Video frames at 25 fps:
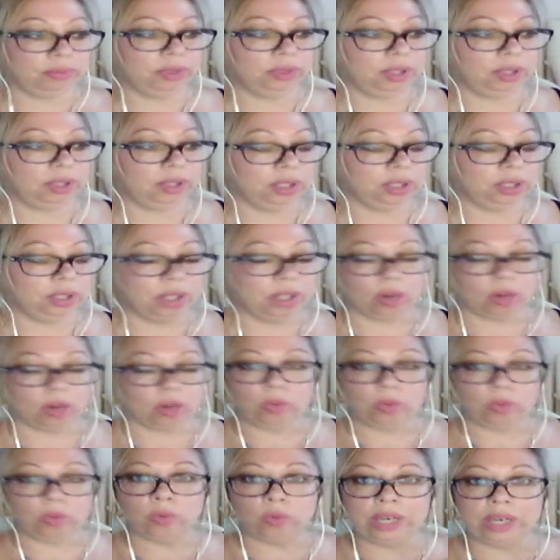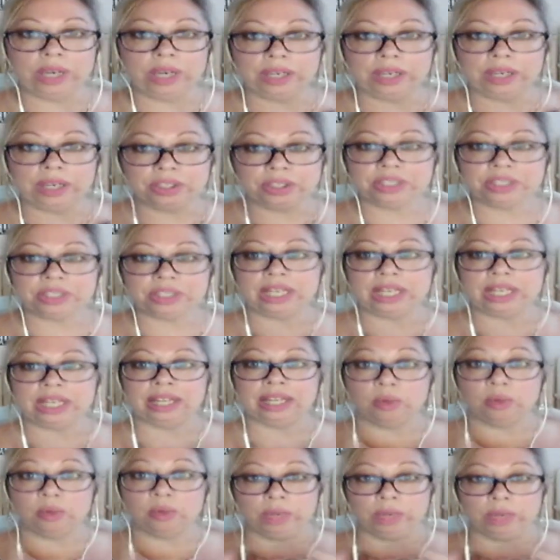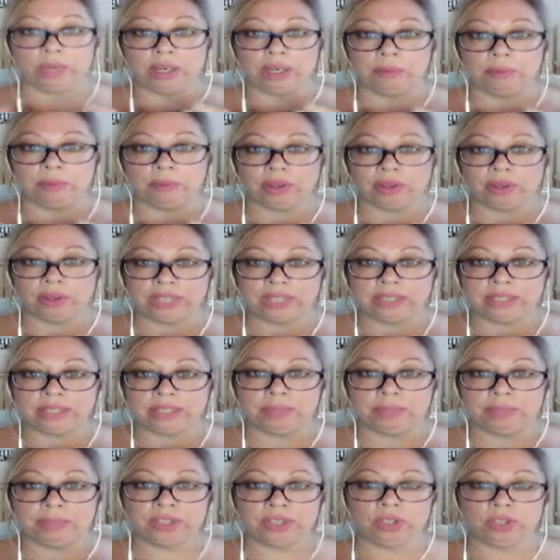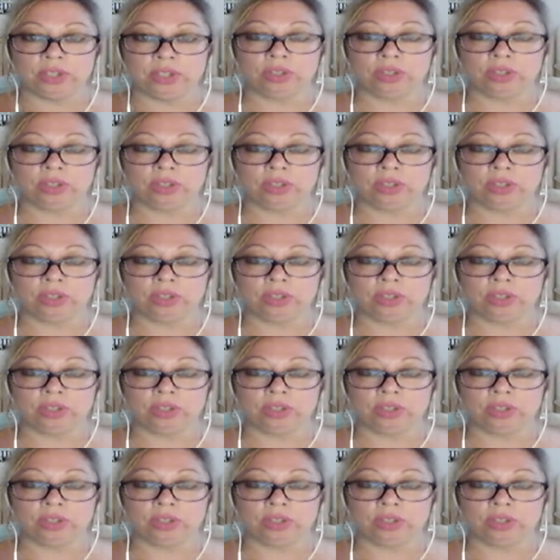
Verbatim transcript: you know, we understand that we are multidimensional,